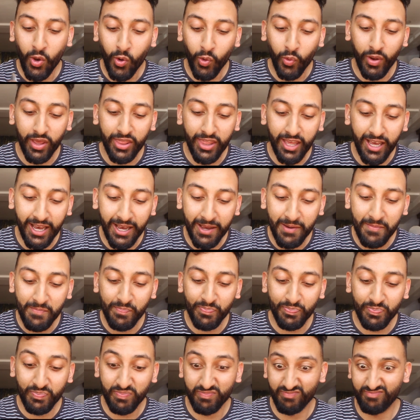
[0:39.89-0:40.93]
with the
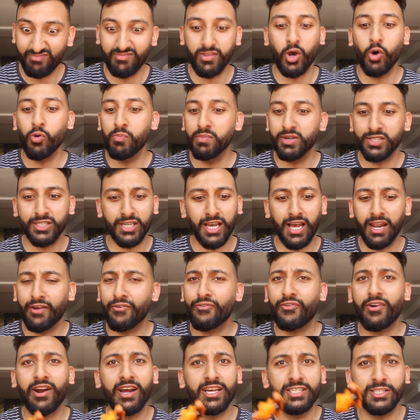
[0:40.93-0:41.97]
whole masala
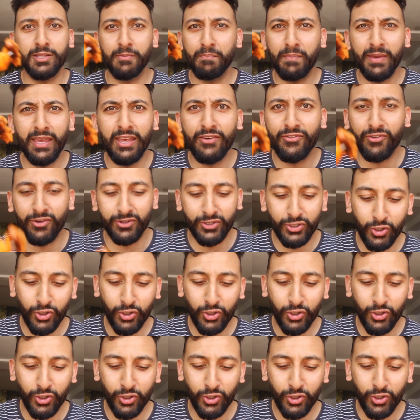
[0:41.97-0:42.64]
fries, the beef on